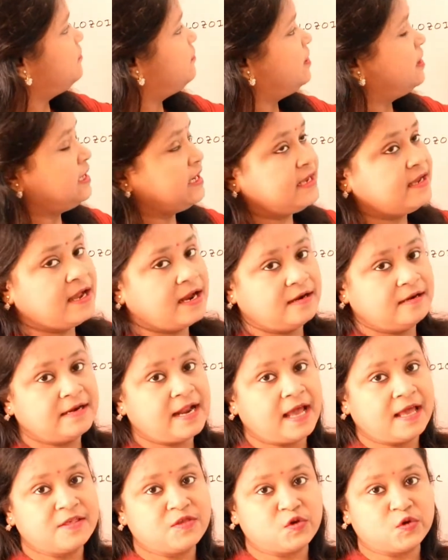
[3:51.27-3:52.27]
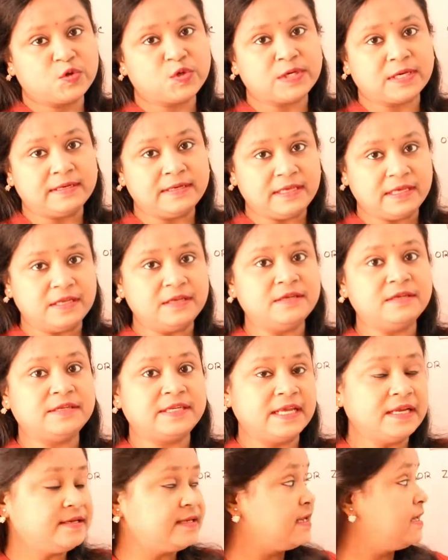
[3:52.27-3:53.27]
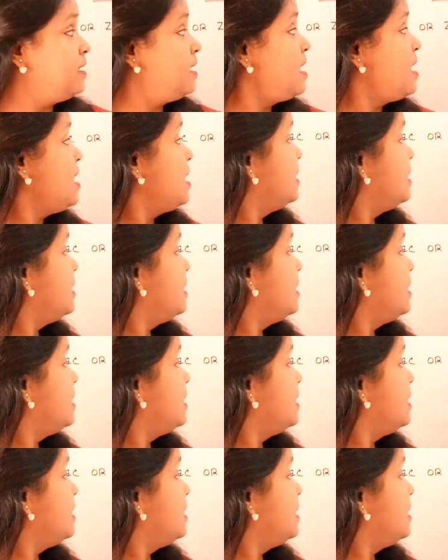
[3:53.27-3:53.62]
feeding and digestion in detail,